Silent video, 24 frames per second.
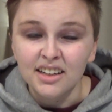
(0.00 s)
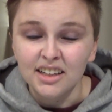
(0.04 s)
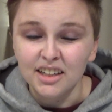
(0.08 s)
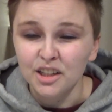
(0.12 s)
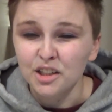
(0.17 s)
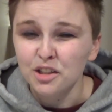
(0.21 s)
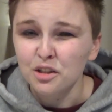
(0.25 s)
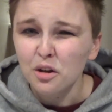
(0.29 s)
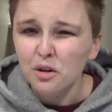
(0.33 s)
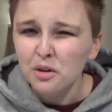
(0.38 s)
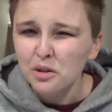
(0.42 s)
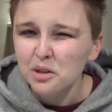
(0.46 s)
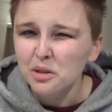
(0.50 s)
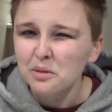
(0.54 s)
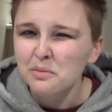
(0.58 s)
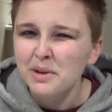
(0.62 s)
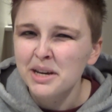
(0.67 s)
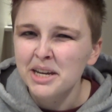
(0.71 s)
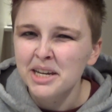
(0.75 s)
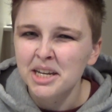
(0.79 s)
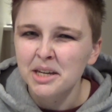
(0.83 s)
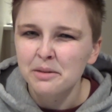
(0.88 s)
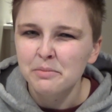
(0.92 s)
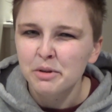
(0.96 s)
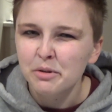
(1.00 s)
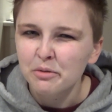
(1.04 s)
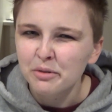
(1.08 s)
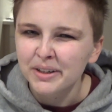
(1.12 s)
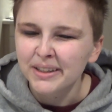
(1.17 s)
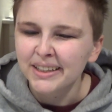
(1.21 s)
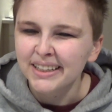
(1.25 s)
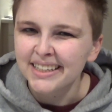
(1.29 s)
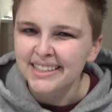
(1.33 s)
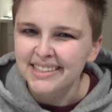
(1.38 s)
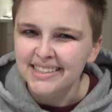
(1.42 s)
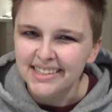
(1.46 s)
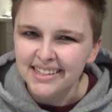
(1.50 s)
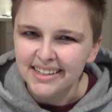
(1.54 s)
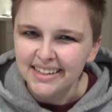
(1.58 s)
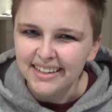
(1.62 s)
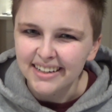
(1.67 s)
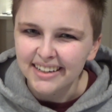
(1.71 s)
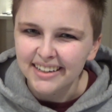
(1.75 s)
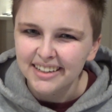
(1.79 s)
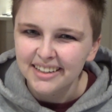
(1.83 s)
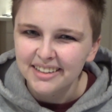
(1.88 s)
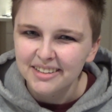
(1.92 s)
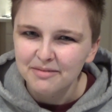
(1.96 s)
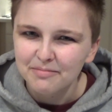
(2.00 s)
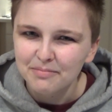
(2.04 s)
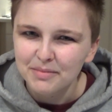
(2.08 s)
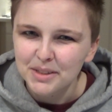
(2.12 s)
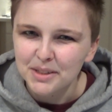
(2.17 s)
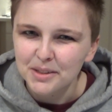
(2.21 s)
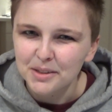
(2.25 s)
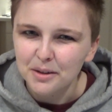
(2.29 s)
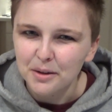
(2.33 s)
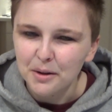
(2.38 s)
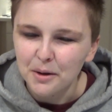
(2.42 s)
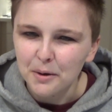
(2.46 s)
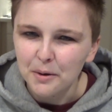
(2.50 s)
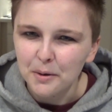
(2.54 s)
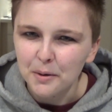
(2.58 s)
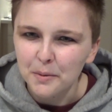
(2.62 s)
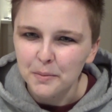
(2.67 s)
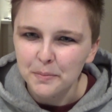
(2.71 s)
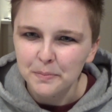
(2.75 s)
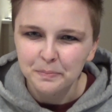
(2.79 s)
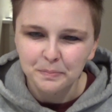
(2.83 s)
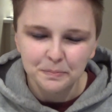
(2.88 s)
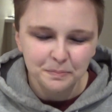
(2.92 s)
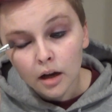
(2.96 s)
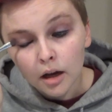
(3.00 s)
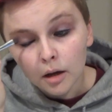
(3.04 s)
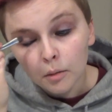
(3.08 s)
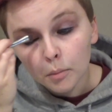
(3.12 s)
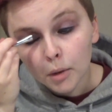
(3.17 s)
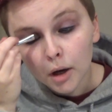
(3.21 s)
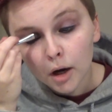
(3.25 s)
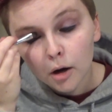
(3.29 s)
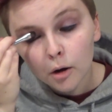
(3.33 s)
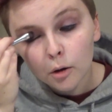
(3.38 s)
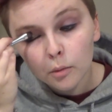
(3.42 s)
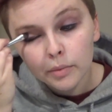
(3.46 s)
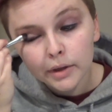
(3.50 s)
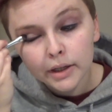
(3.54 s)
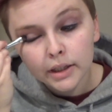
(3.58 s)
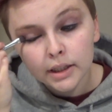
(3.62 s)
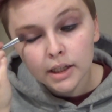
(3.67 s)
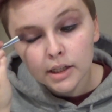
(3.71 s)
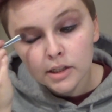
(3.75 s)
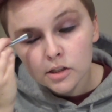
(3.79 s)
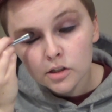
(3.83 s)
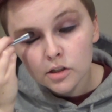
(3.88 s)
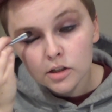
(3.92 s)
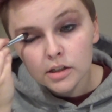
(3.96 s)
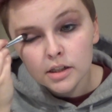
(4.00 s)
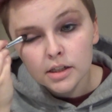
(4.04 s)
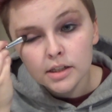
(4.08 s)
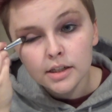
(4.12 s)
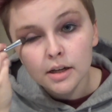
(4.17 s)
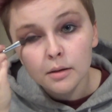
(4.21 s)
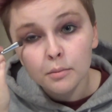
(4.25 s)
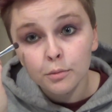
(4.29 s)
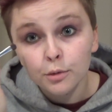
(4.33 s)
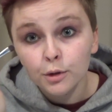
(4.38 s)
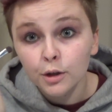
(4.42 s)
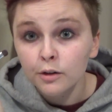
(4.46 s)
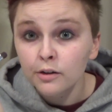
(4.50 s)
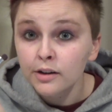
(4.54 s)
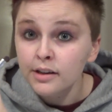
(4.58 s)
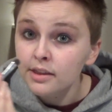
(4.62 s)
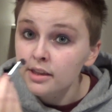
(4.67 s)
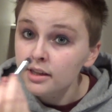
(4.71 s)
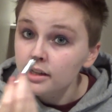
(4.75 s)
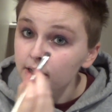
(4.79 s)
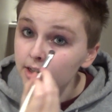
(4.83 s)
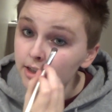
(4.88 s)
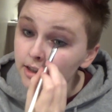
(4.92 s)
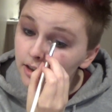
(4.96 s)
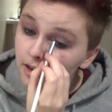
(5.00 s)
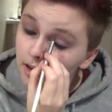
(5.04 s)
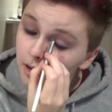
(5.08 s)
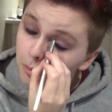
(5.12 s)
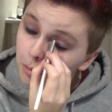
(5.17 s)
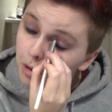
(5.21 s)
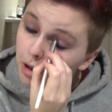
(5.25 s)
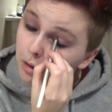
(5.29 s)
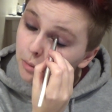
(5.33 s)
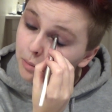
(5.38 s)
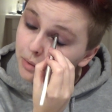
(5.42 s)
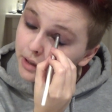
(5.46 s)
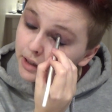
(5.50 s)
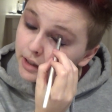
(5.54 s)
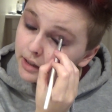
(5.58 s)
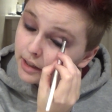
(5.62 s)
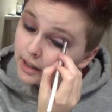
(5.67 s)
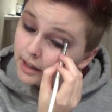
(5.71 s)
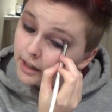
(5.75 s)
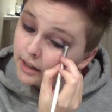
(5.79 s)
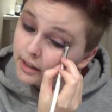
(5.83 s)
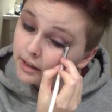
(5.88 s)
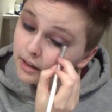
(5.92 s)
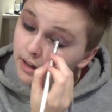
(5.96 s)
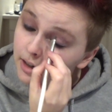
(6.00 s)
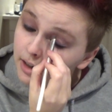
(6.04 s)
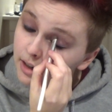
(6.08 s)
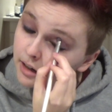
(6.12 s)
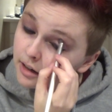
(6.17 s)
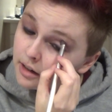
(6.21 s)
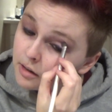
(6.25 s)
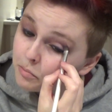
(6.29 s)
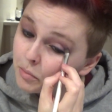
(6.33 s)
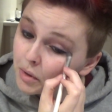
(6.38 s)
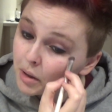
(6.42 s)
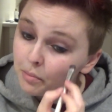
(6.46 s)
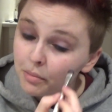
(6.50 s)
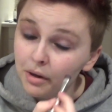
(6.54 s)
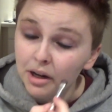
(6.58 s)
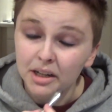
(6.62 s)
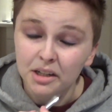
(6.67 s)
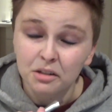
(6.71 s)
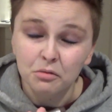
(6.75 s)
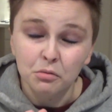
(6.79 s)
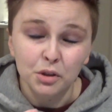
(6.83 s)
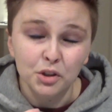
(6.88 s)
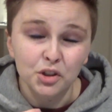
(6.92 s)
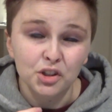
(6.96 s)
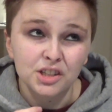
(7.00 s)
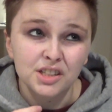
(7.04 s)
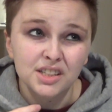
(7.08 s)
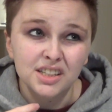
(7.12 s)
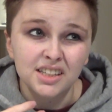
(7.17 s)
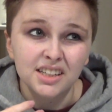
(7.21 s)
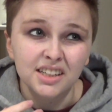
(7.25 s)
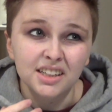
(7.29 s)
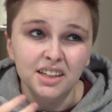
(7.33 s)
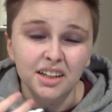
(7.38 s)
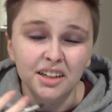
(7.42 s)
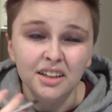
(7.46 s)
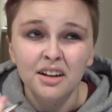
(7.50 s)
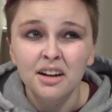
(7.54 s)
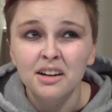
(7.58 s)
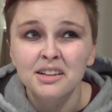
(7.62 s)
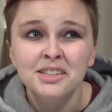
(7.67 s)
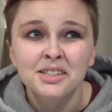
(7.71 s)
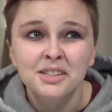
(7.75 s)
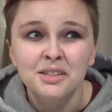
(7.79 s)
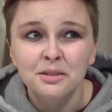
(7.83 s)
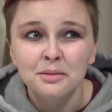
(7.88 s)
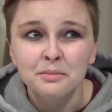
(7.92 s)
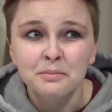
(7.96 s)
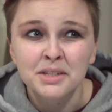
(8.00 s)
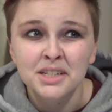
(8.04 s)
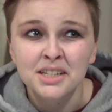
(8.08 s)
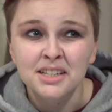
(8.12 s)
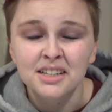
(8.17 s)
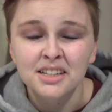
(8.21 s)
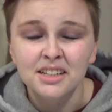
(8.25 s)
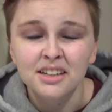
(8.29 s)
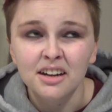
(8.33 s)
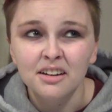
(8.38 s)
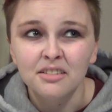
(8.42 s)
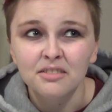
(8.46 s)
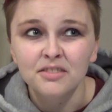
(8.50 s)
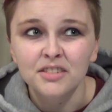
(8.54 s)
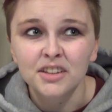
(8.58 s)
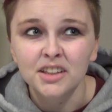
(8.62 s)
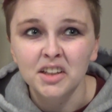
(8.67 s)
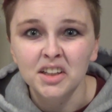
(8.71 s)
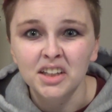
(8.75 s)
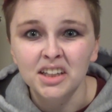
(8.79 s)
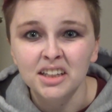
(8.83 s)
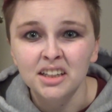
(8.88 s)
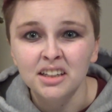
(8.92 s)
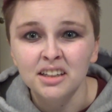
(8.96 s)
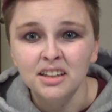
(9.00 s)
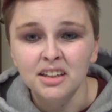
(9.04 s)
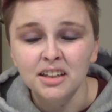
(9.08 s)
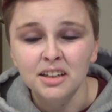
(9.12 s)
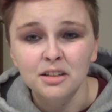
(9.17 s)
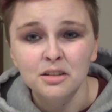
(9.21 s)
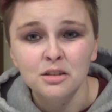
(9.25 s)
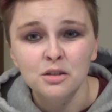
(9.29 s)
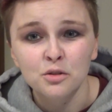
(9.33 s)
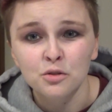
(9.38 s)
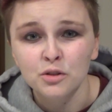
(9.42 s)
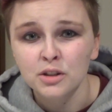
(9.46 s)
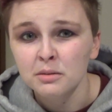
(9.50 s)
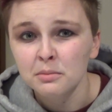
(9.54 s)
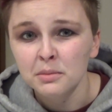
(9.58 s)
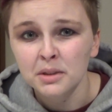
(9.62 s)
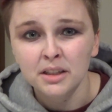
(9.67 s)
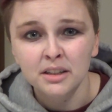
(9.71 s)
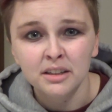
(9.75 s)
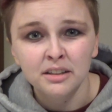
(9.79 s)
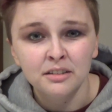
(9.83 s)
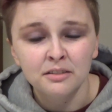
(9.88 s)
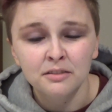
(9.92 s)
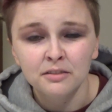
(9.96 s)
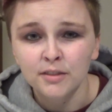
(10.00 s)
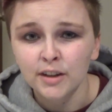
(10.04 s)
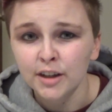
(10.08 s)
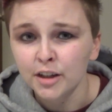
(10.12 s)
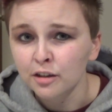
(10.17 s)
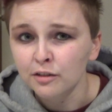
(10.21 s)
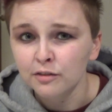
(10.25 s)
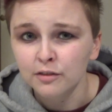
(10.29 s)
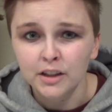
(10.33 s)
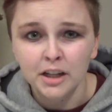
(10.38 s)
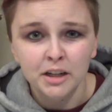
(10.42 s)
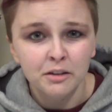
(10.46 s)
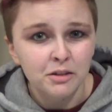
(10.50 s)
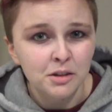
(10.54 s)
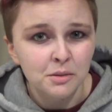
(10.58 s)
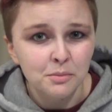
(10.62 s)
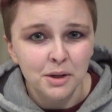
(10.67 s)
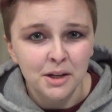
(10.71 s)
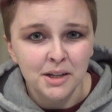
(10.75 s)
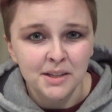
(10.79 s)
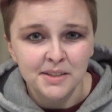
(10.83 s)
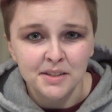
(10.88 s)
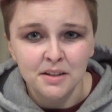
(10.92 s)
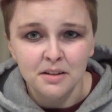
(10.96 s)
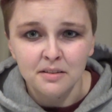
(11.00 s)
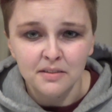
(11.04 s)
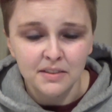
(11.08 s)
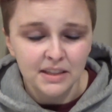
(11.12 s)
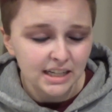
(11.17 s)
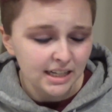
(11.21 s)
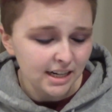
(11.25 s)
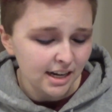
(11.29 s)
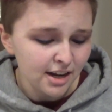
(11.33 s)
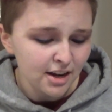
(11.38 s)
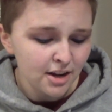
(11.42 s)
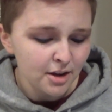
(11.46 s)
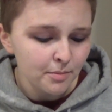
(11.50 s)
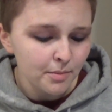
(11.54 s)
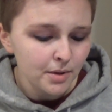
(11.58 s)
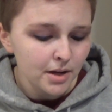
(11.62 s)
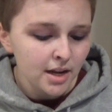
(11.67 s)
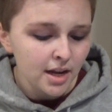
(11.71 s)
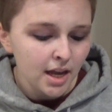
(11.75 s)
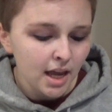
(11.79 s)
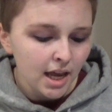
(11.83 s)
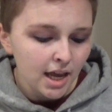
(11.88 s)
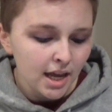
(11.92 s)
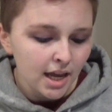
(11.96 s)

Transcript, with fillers: it's also making me really sick. So I'm hoping that's just a temporary thing. I'm hoping that my body will just get accustomed to not feeling extremely fight or flight response all the time